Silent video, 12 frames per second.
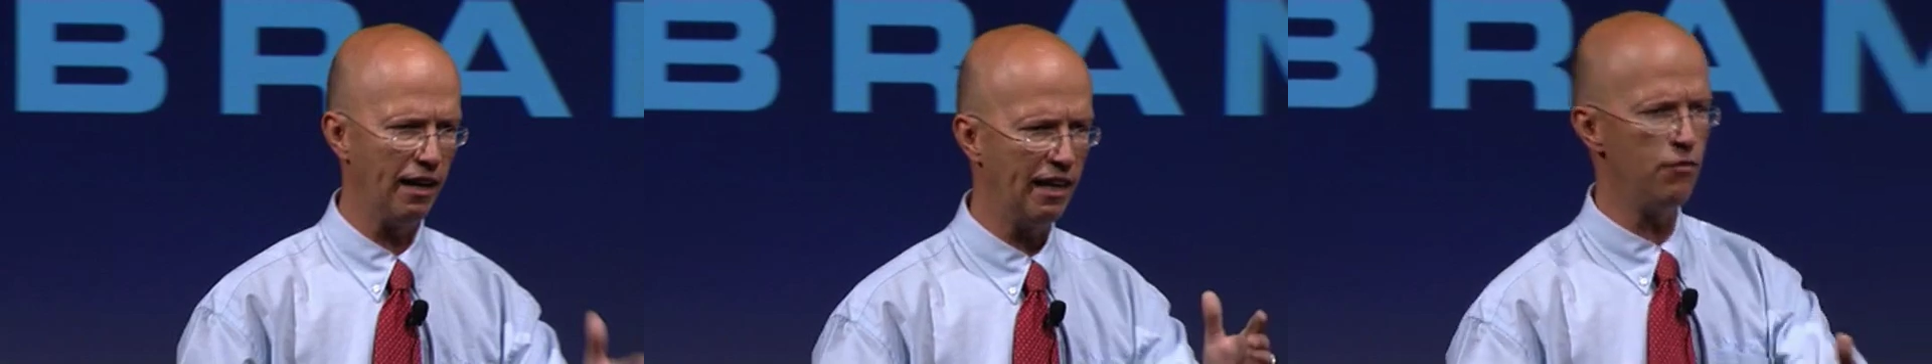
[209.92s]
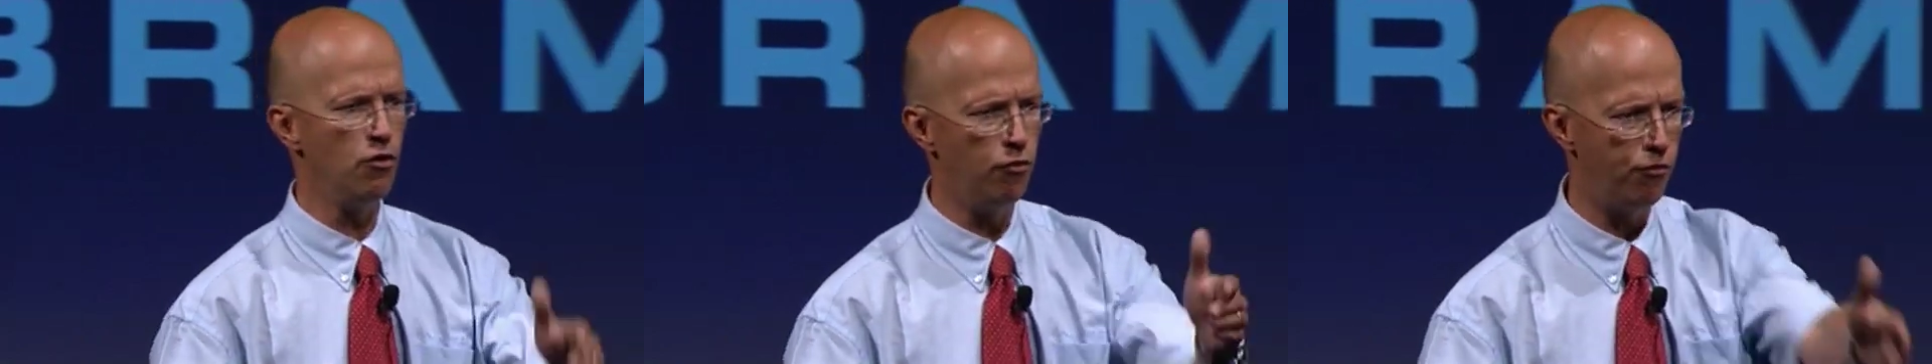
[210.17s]

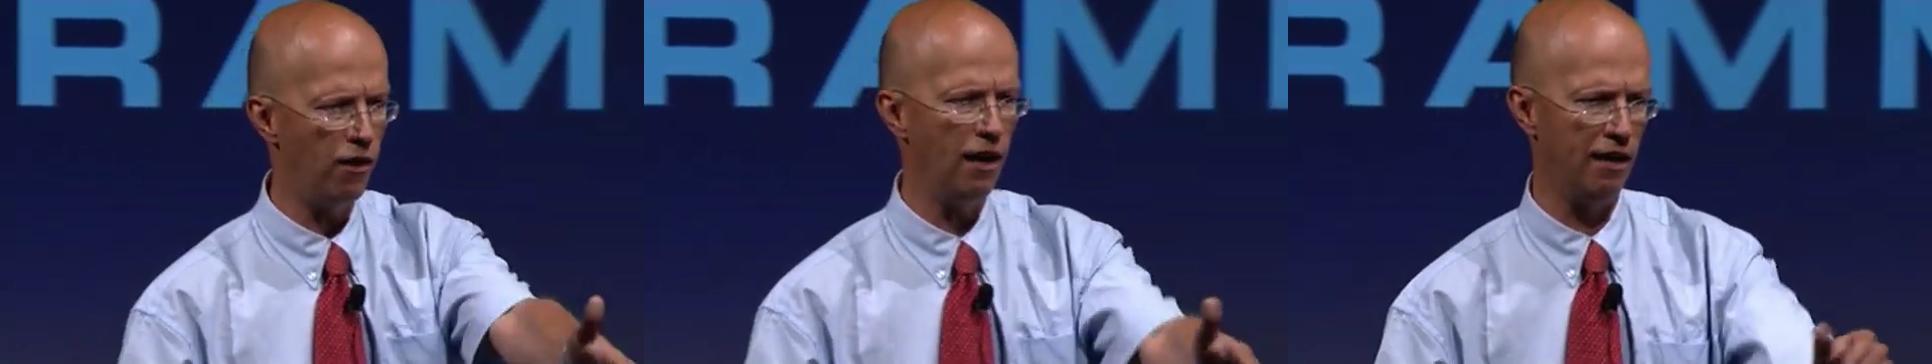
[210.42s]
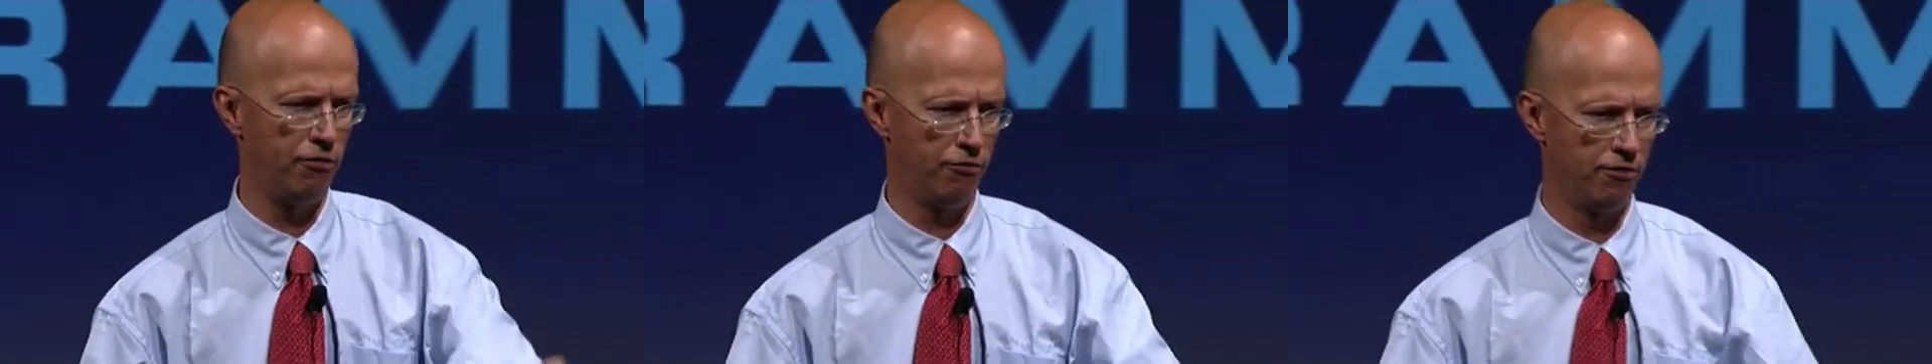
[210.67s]
give you
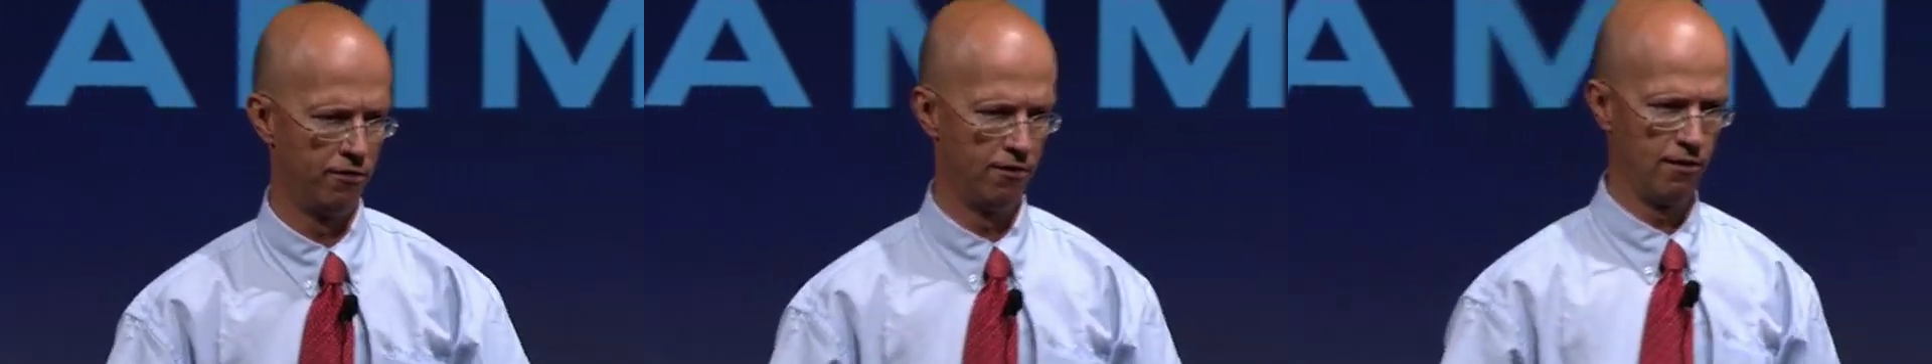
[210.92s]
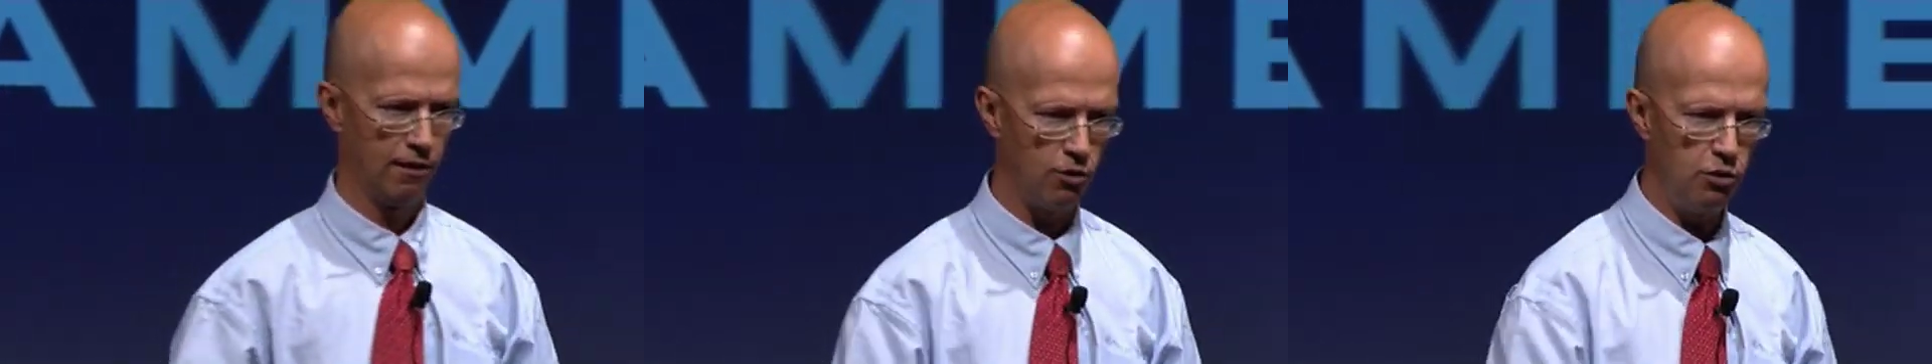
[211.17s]
5.
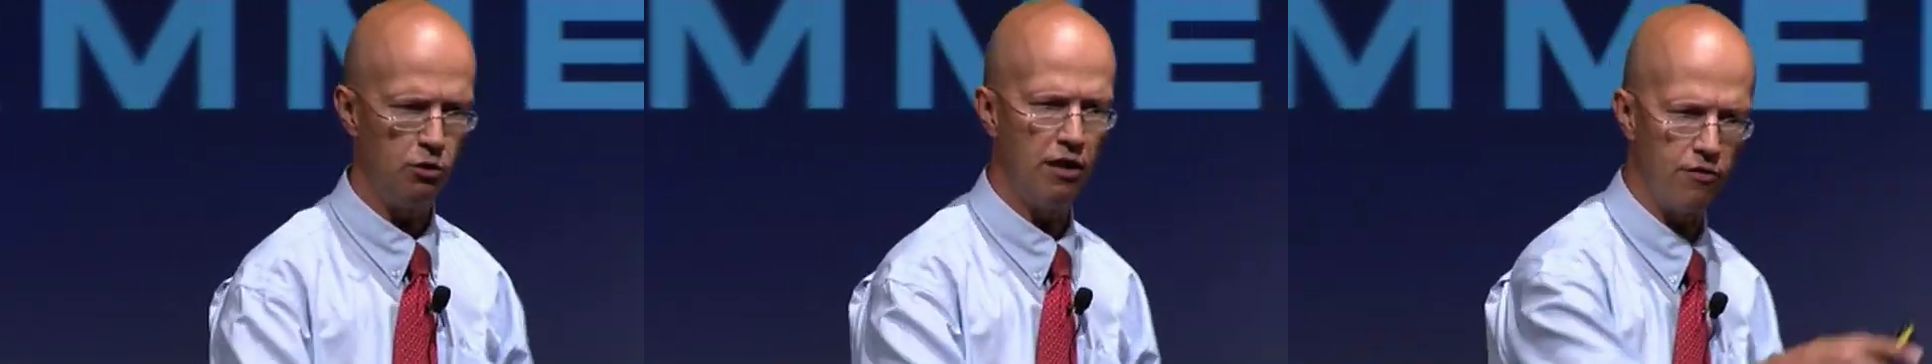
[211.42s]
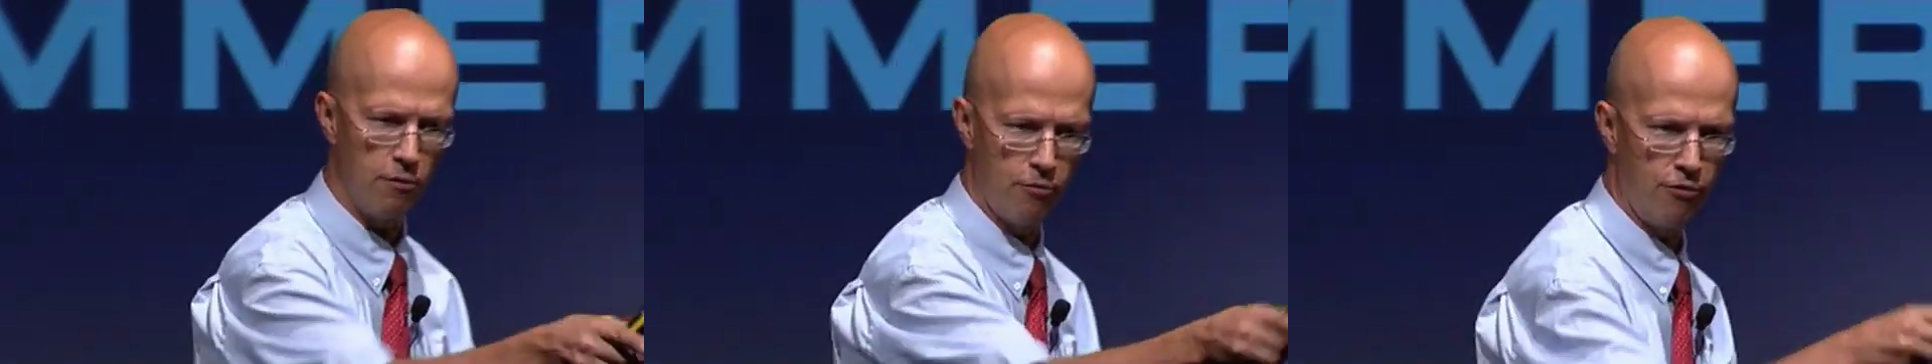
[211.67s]
Do you give
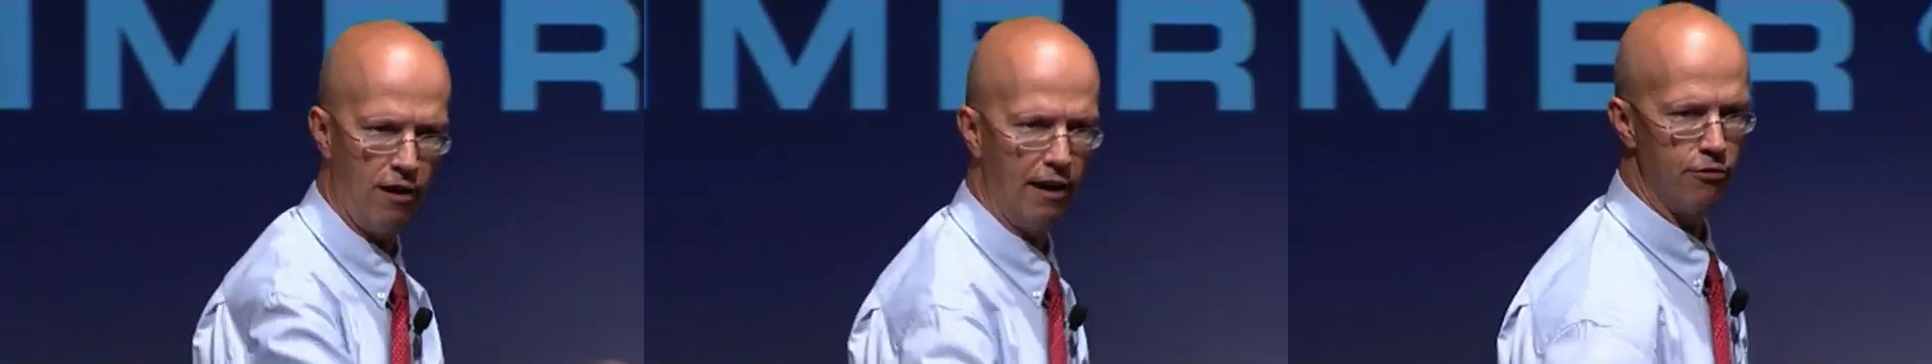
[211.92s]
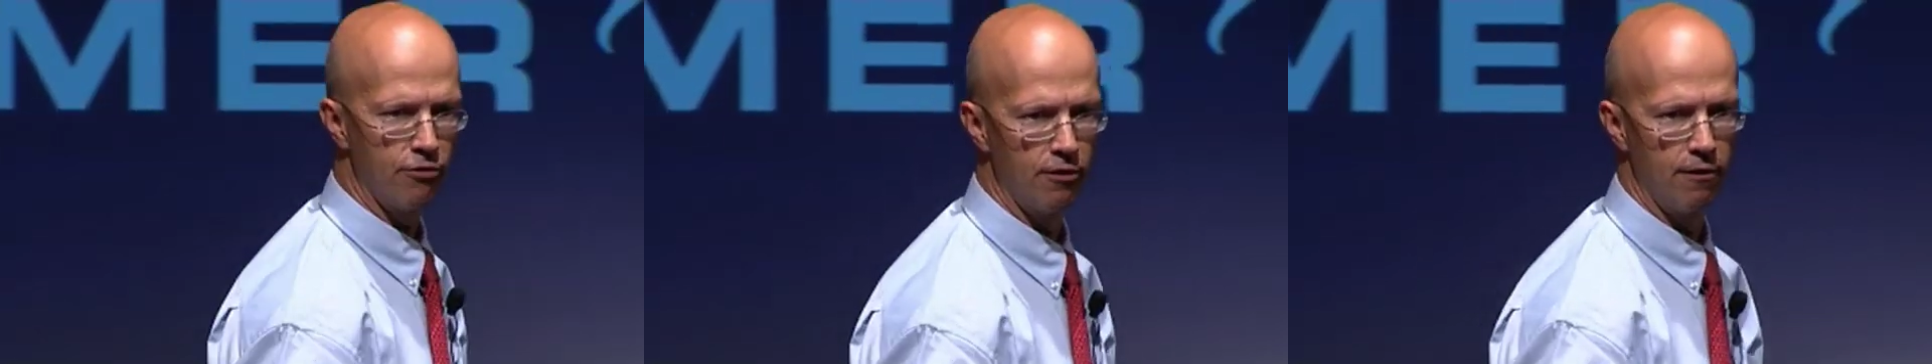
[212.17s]
him 5?